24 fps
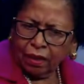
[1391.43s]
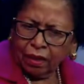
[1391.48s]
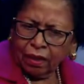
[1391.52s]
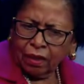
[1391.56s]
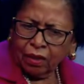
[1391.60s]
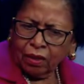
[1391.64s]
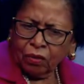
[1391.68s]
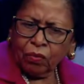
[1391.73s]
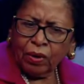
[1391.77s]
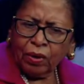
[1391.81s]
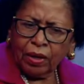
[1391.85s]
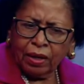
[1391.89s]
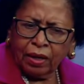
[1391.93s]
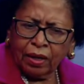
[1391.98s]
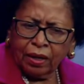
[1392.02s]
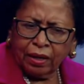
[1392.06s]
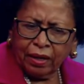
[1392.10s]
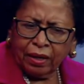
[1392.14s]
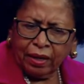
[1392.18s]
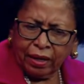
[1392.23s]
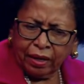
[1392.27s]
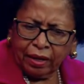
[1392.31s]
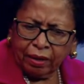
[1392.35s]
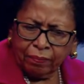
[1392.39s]
Well,
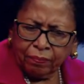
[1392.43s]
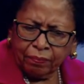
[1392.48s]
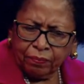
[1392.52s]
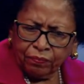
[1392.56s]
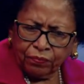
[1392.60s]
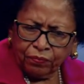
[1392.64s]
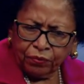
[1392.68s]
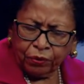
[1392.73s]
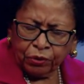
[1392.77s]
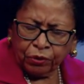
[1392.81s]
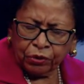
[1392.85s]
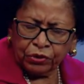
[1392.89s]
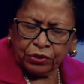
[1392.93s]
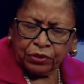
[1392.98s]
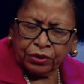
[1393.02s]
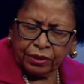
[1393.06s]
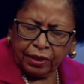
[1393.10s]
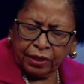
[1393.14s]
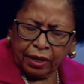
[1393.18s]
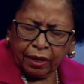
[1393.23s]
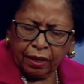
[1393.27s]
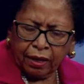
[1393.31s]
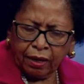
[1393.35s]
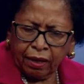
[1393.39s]
um, first
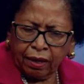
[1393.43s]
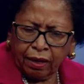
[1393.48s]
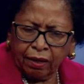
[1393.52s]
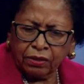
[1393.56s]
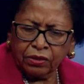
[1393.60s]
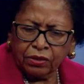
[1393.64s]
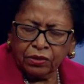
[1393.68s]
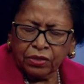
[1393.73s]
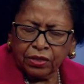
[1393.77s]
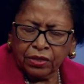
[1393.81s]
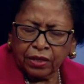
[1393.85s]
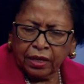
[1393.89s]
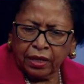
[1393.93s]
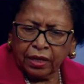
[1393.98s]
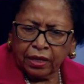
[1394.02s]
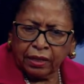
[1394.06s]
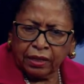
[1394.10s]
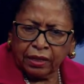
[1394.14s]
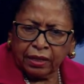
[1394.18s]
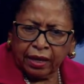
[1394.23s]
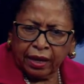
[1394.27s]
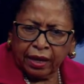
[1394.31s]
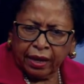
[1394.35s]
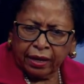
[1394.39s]
uh, I'll say
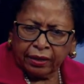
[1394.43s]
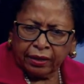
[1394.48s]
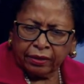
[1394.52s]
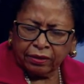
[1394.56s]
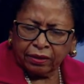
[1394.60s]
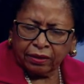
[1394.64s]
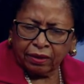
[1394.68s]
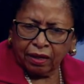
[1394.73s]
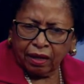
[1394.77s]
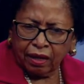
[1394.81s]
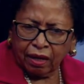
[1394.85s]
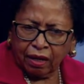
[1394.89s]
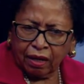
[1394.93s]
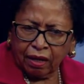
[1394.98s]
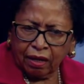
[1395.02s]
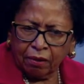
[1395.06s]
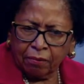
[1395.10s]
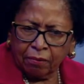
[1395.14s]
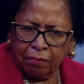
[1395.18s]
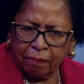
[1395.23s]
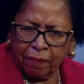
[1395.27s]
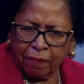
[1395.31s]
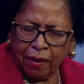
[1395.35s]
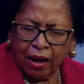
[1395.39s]
that
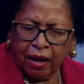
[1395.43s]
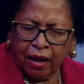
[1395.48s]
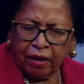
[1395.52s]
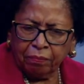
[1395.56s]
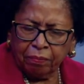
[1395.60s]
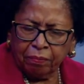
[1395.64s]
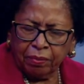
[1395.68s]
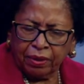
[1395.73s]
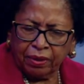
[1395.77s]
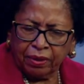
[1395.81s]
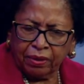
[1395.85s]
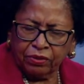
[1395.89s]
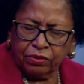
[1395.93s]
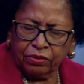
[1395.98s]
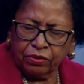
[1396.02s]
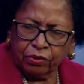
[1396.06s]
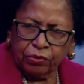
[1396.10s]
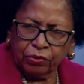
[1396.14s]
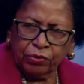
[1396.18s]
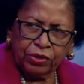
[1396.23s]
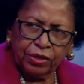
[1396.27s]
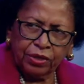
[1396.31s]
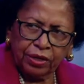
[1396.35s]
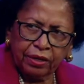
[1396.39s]
um, I've been
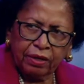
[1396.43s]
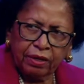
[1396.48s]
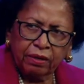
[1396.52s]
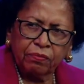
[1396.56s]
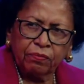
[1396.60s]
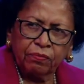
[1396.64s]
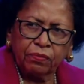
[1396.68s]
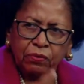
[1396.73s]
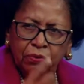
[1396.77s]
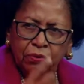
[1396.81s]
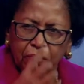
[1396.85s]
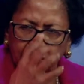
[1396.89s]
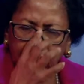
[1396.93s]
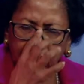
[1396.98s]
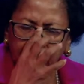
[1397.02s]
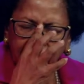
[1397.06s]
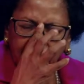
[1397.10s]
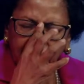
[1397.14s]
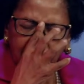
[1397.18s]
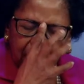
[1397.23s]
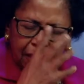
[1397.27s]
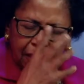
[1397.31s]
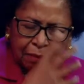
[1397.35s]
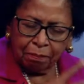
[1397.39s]
associated for
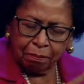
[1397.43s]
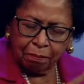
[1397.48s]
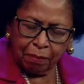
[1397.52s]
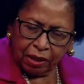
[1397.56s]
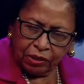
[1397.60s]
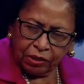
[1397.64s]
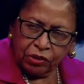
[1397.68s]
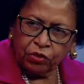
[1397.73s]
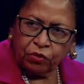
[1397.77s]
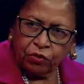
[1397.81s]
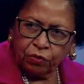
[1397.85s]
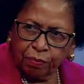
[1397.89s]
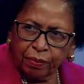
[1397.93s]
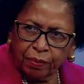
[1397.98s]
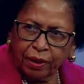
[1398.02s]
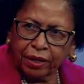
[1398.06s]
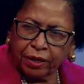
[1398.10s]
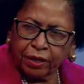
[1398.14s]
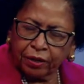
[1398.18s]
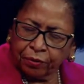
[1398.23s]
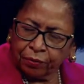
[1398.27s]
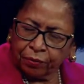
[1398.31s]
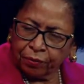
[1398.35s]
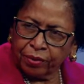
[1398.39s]
much of my
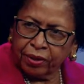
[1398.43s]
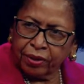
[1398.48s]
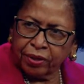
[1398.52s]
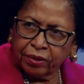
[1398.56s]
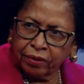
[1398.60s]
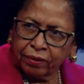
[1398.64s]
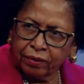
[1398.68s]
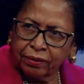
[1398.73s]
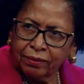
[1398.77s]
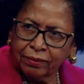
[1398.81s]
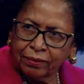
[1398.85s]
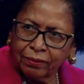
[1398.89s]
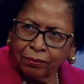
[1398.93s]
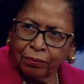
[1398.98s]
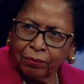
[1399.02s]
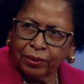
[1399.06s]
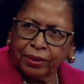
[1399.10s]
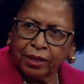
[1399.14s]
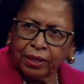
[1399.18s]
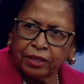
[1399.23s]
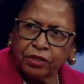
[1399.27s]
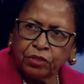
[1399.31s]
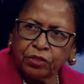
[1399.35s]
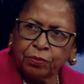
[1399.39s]
career with
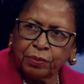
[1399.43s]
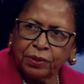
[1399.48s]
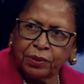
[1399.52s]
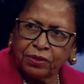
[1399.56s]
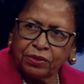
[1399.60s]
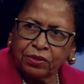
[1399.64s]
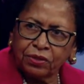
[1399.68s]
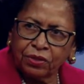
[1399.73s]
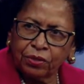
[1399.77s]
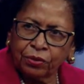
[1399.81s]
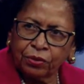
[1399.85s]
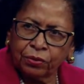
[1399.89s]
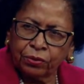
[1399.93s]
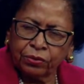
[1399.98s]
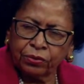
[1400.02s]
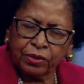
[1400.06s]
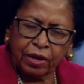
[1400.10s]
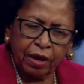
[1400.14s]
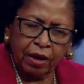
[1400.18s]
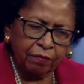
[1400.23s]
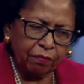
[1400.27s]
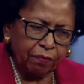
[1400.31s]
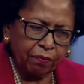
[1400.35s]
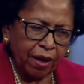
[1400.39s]
HBCUs. Okay.
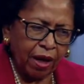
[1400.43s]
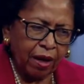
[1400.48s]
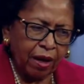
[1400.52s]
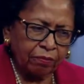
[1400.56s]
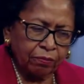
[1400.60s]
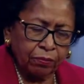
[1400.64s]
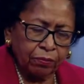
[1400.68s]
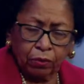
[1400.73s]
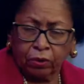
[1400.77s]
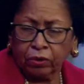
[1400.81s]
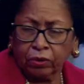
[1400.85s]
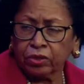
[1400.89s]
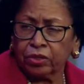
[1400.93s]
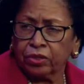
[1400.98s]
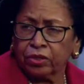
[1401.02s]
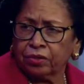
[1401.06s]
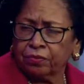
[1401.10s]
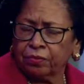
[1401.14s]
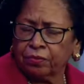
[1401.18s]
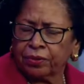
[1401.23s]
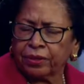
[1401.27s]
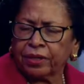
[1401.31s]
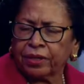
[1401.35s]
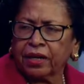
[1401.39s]
I've, I've worked in
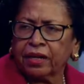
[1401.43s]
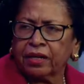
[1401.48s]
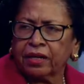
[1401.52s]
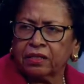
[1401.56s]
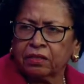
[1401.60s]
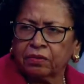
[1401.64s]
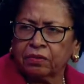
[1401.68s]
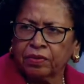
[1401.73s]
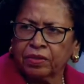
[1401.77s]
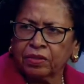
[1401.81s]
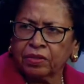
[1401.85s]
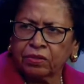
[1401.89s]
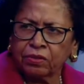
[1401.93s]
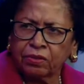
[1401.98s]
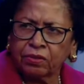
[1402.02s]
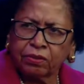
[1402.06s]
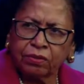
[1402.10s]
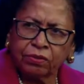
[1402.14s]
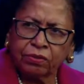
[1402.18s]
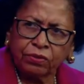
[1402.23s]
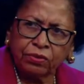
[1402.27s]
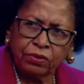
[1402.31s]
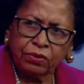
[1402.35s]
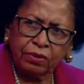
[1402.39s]
different kinds of
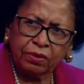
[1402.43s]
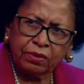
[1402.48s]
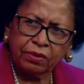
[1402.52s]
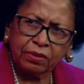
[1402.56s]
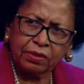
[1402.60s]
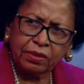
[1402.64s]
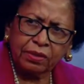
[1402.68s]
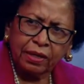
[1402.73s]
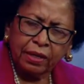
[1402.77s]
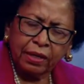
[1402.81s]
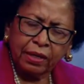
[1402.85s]
institutions, right?